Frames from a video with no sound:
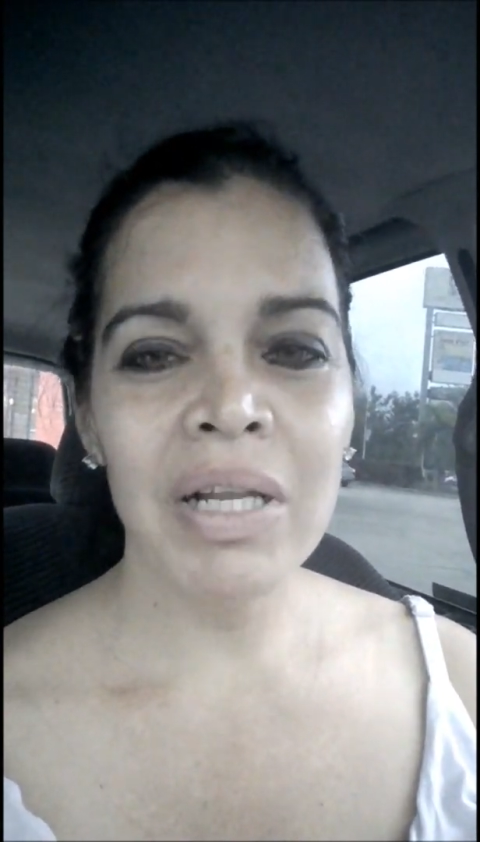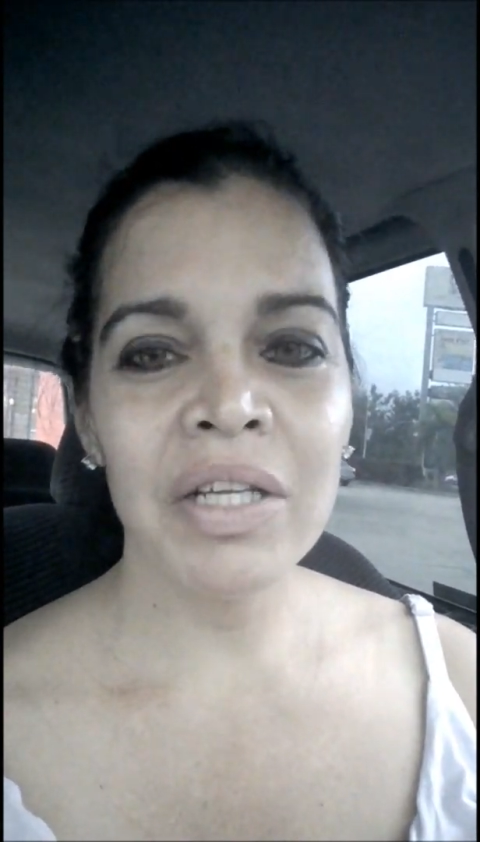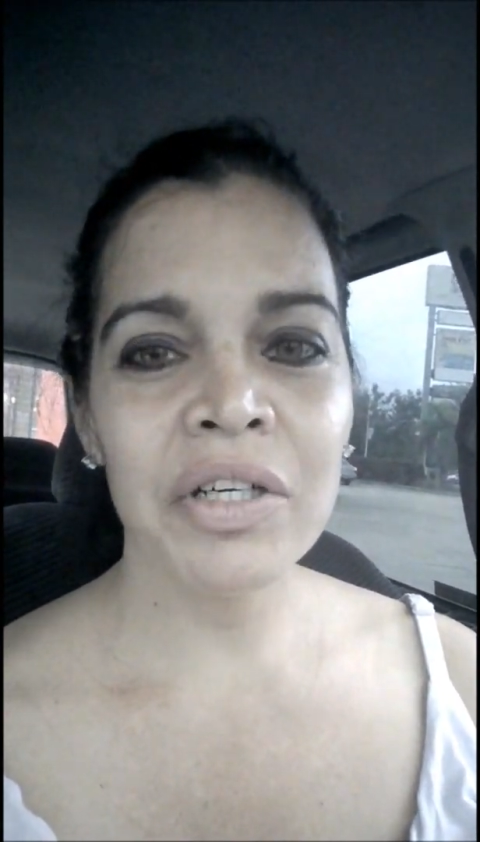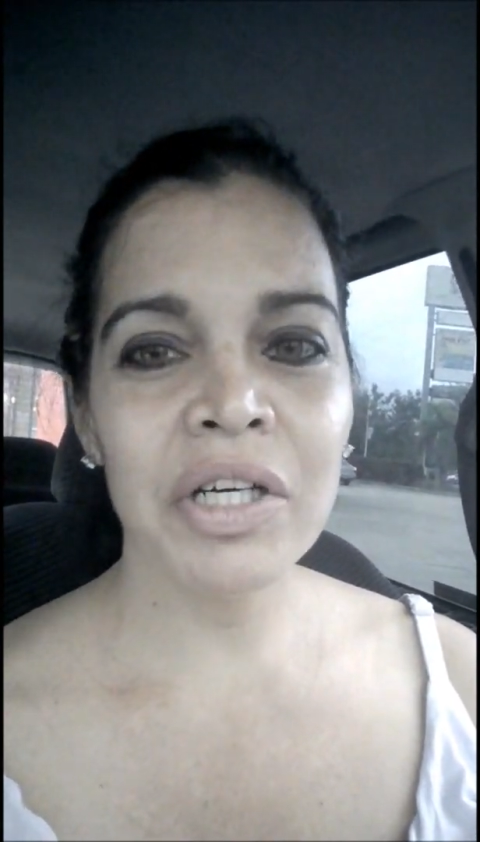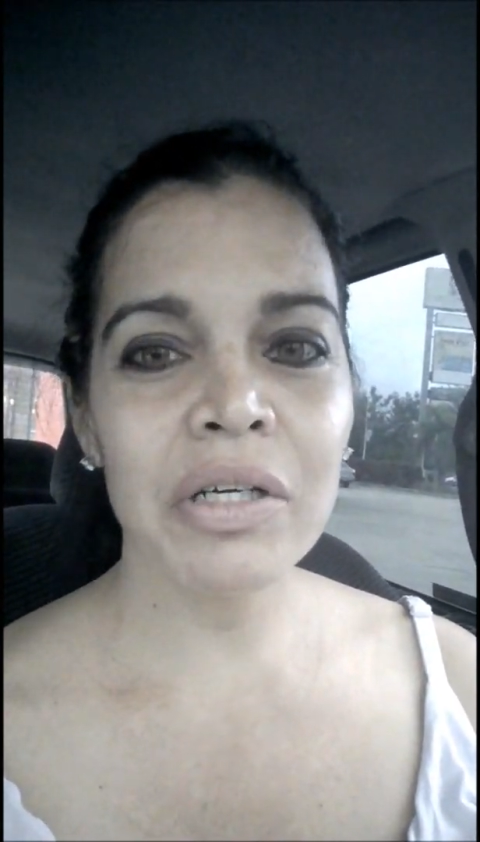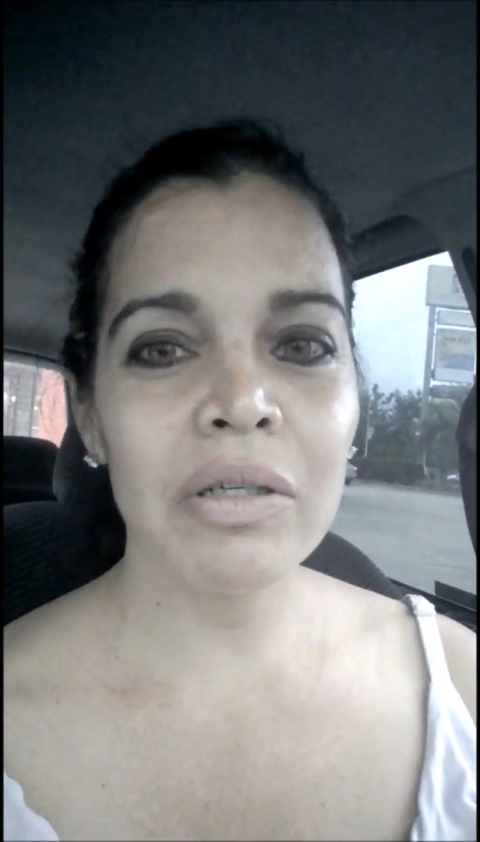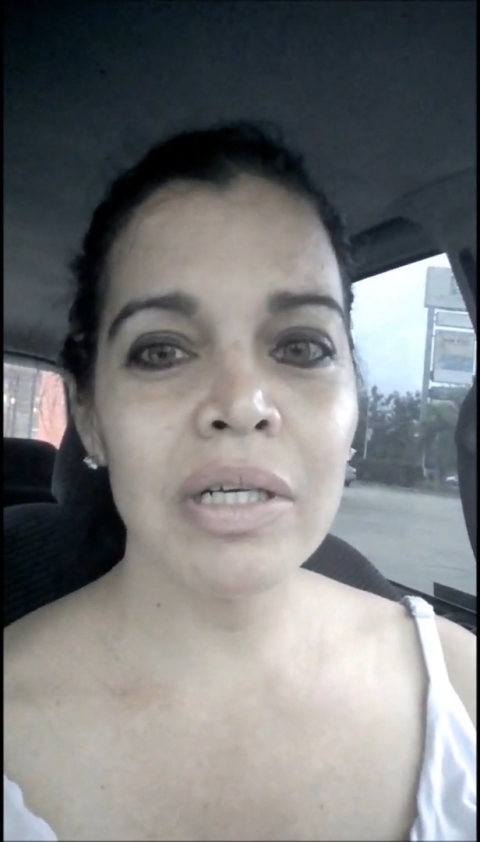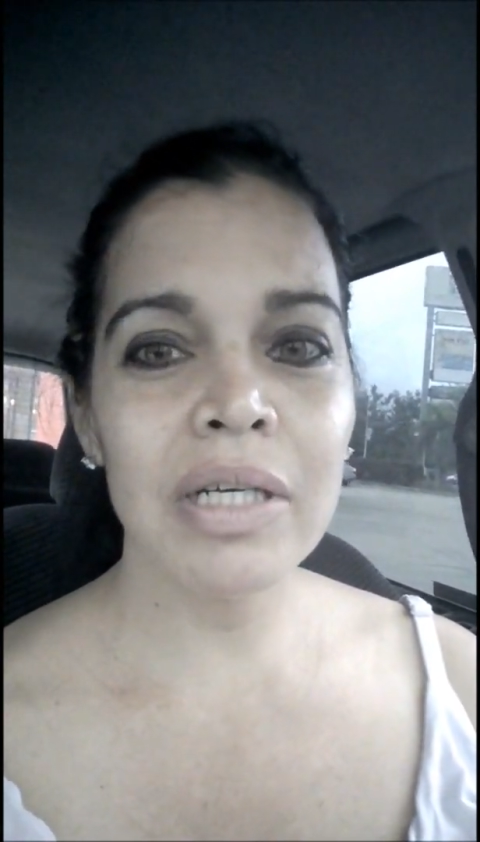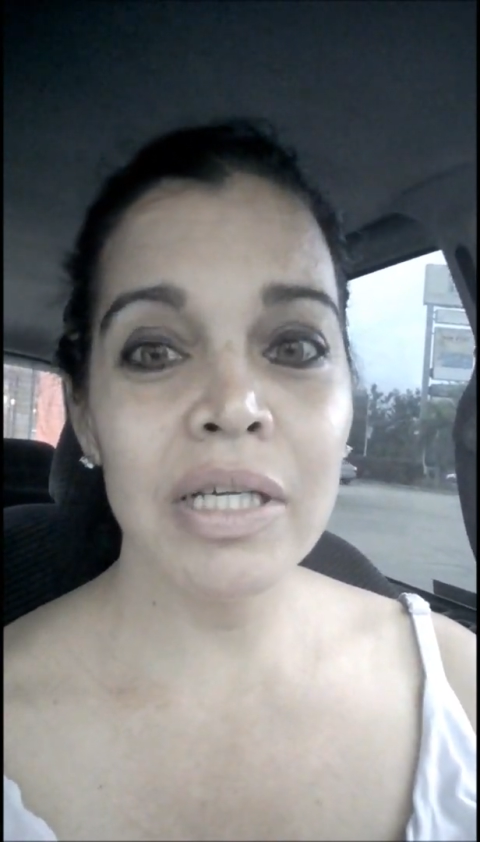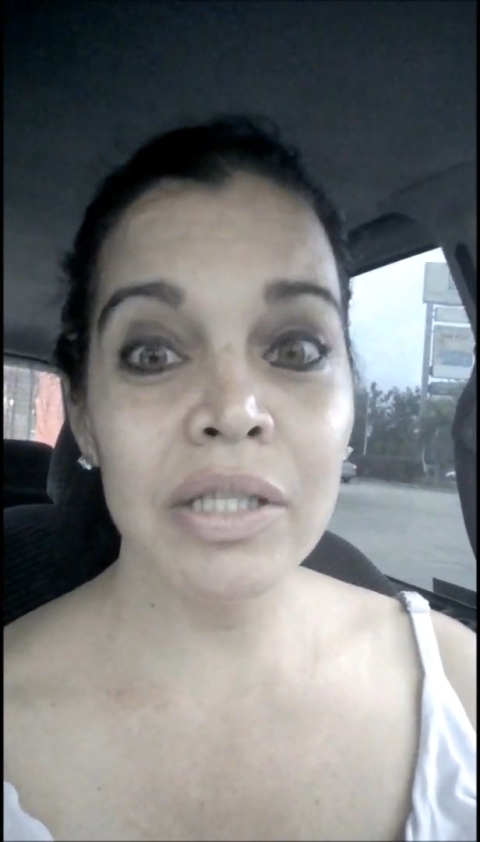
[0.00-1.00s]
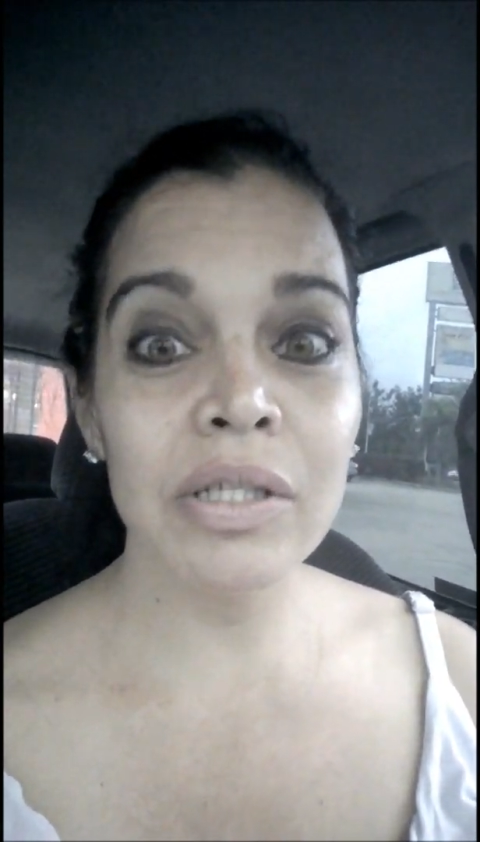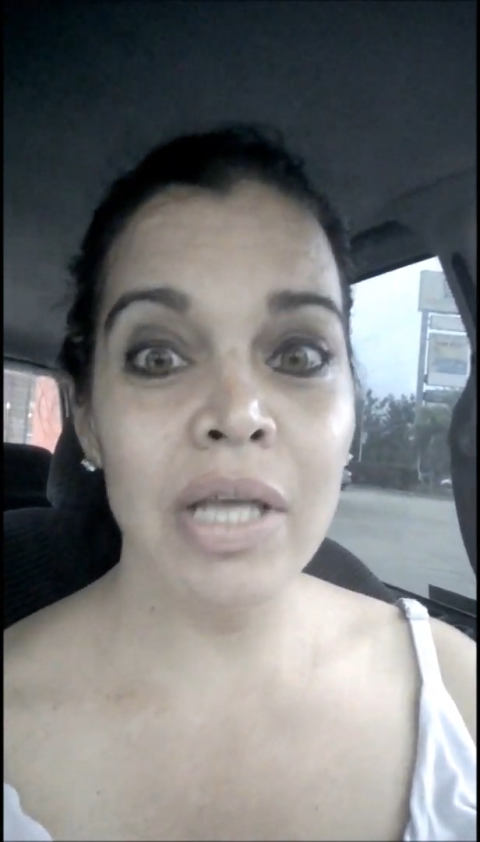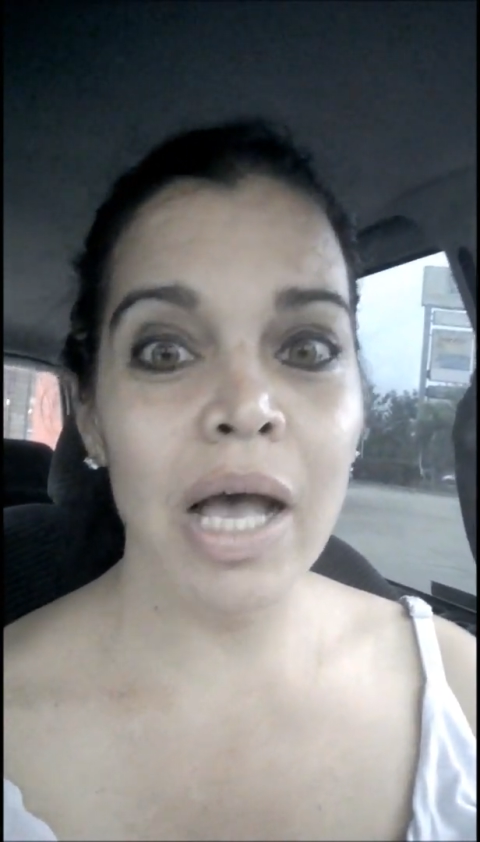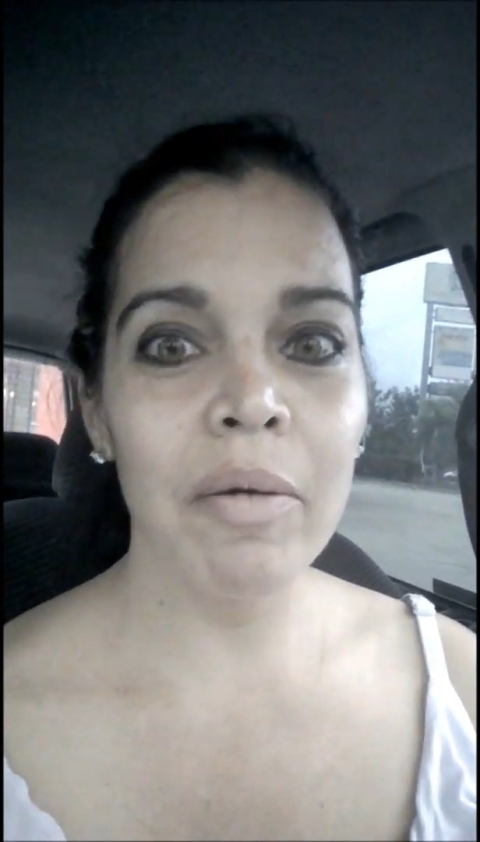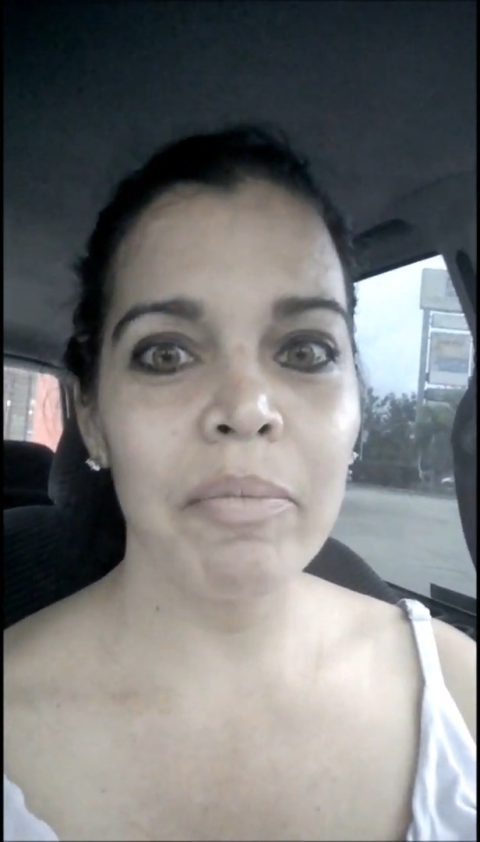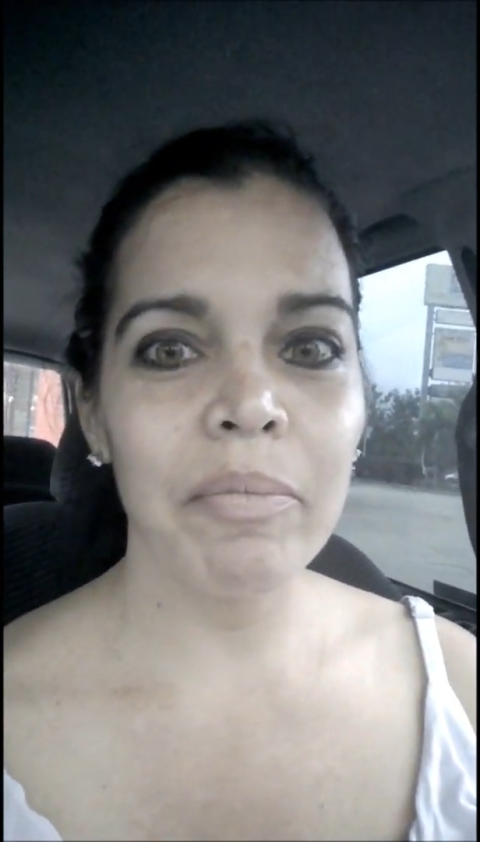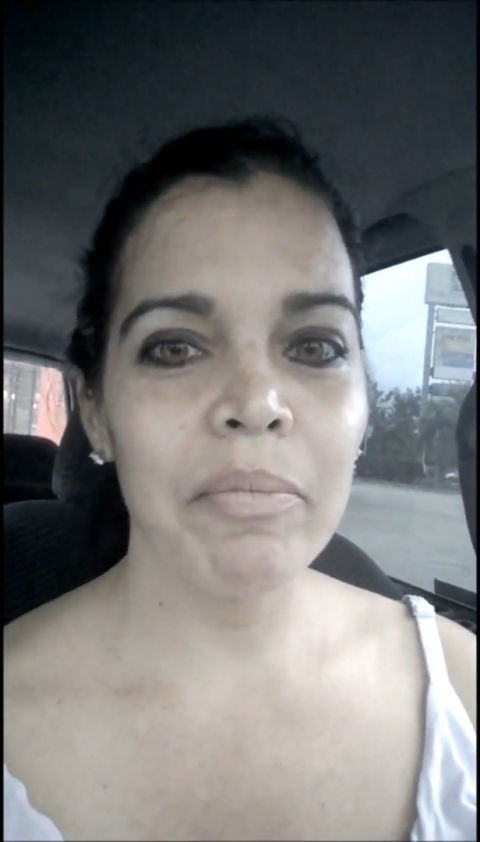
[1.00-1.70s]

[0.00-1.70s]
little girl needs help.